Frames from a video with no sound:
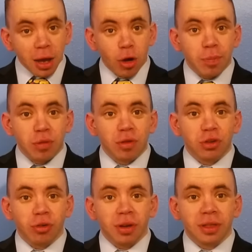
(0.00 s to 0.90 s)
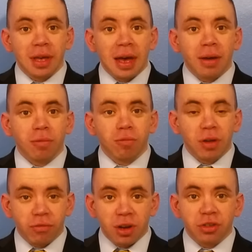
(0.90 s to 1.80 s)
I hope you enjoyed that.
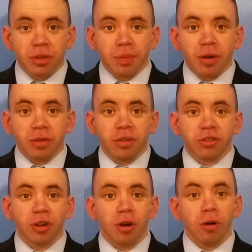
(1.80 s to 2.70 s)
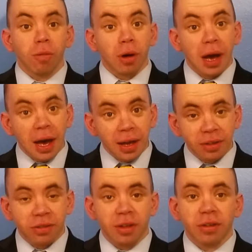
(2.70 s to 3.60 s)
We've reached the part of the show where
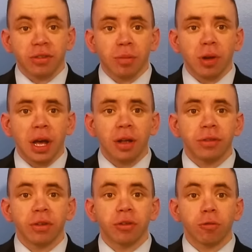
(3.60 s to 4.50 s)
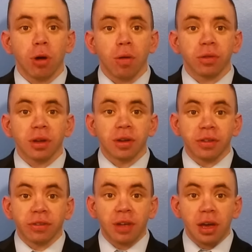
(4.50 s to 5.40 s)
I steal someone else's quote
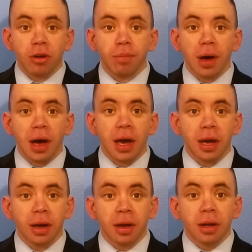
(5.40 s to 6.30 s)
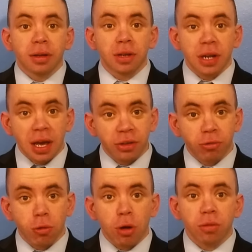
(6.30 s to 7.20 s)
to say goodbye.
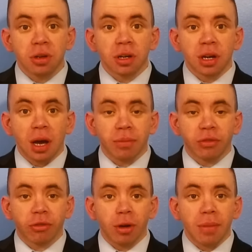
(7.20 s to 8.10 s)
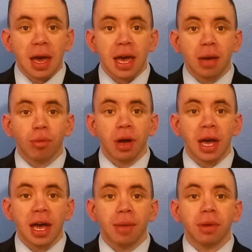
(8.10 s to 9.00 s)
Today's quote comes from
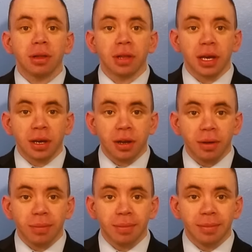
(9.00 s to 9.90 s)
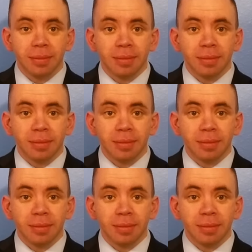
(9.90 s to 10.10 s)
Abraham Lincoln.